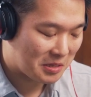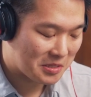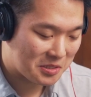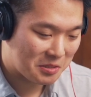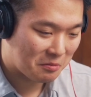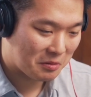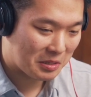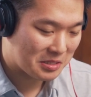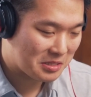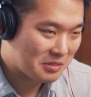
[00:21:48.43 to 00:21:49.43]
Is this,
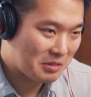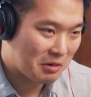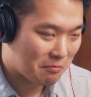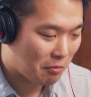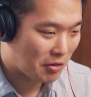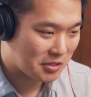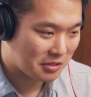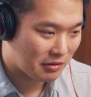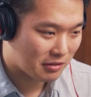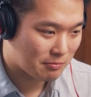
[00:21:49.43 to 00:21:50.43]

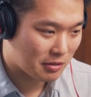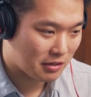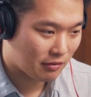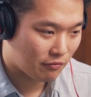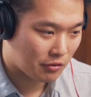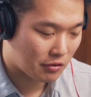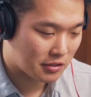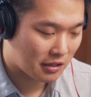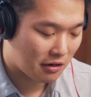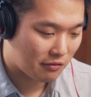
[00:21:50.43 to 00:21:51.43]
personally speaking for
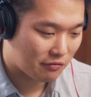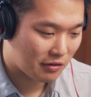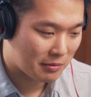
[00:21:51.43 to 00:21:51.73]
yourself?